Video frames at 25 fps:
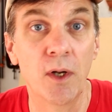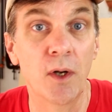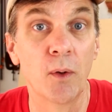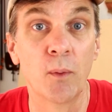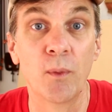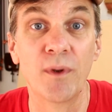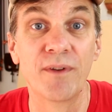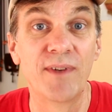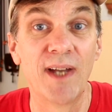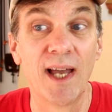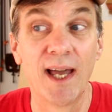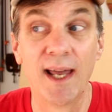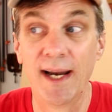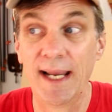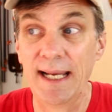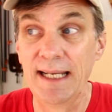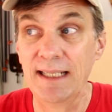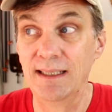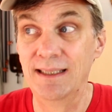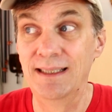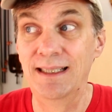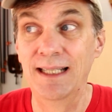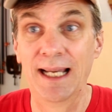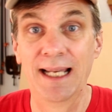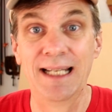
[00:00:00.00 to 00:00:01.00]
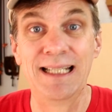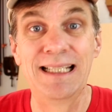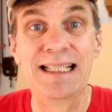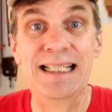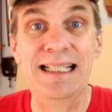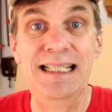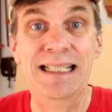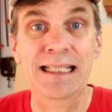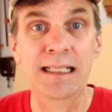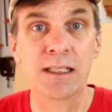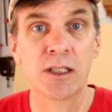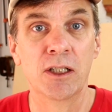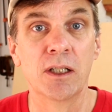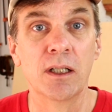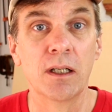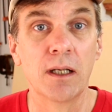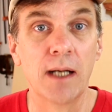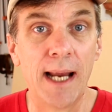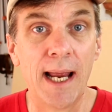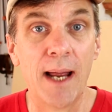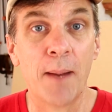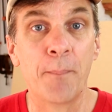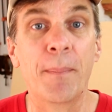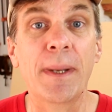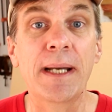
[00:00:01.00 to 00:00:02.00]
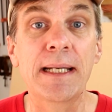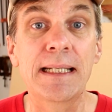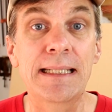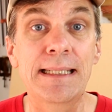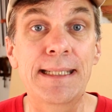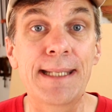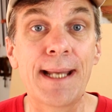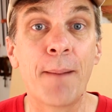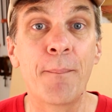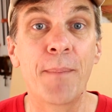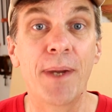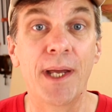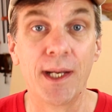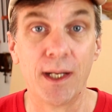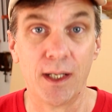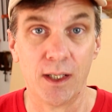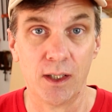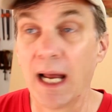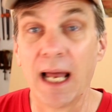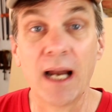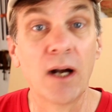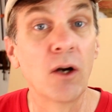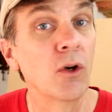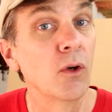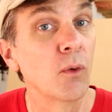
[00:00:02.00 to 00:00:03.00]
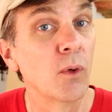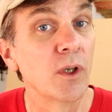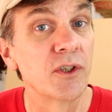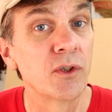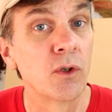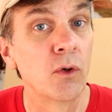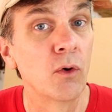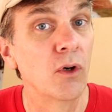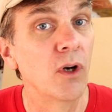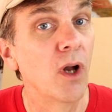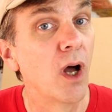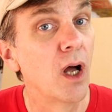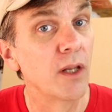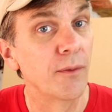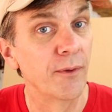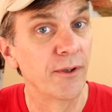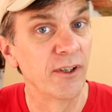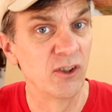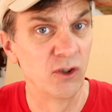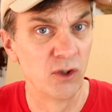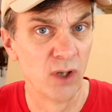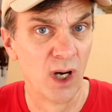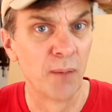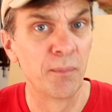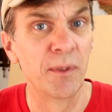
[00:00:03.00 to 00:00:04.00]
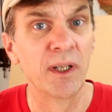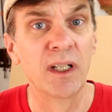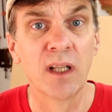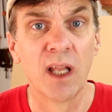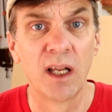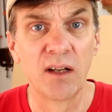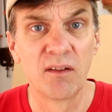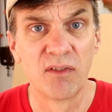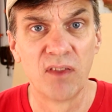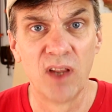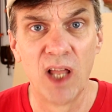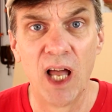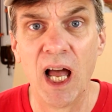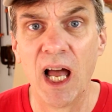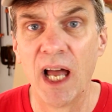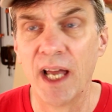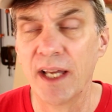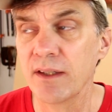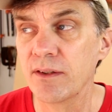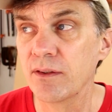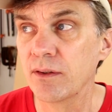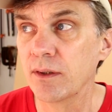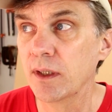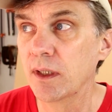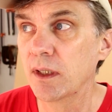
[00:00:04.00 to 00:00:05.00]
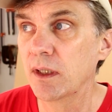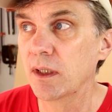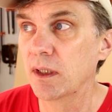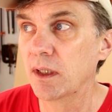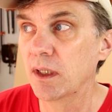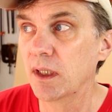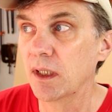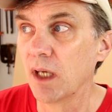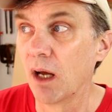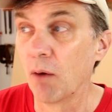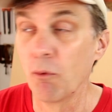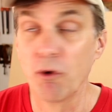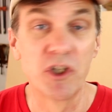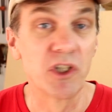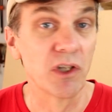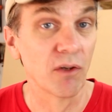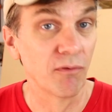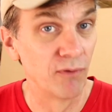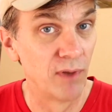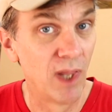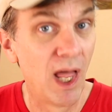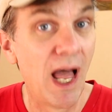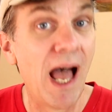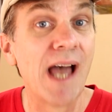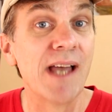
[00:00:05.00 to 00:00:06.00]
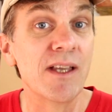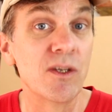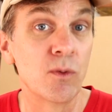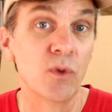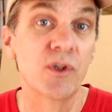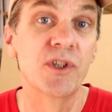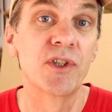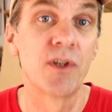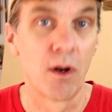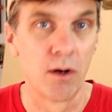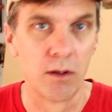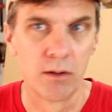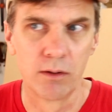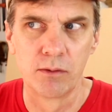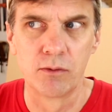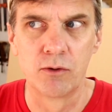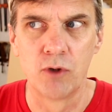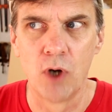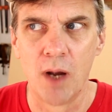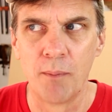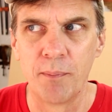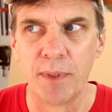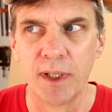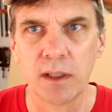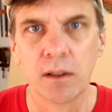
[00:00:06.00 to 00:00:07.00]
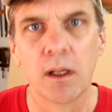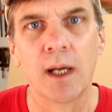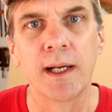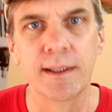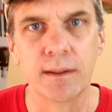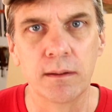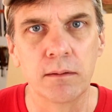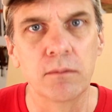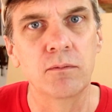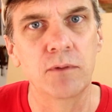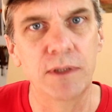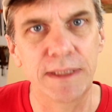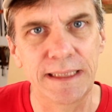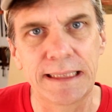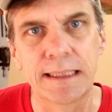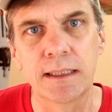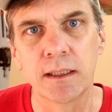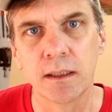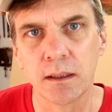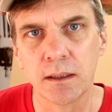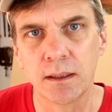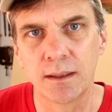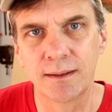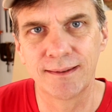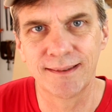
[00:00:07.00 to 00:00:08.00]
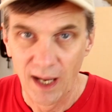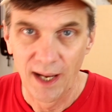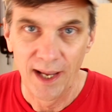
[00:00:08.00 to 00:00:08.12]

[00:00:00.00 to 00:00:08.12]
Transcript: We've got a dead deer epidemic. I don't know what's going on. They're dropping like flies. I wish the flies would start dropping like deer.